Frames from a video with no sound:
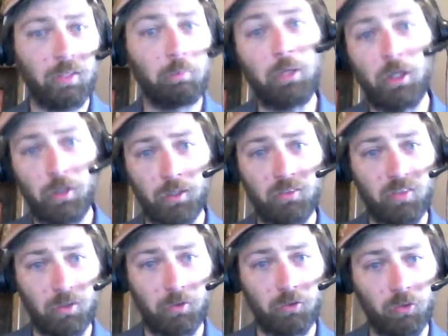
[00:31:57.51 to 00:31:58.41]
American
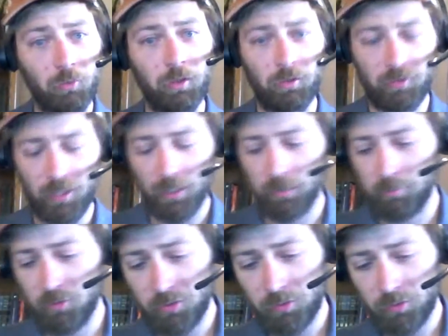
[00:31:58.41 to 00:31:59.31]
territorial
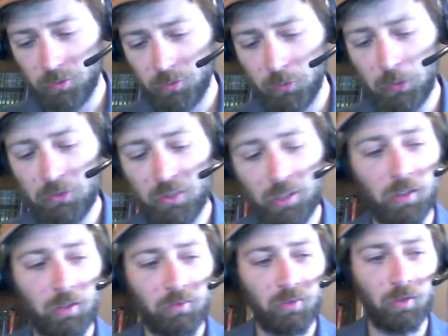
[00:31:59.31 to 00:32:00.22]
times. We tend to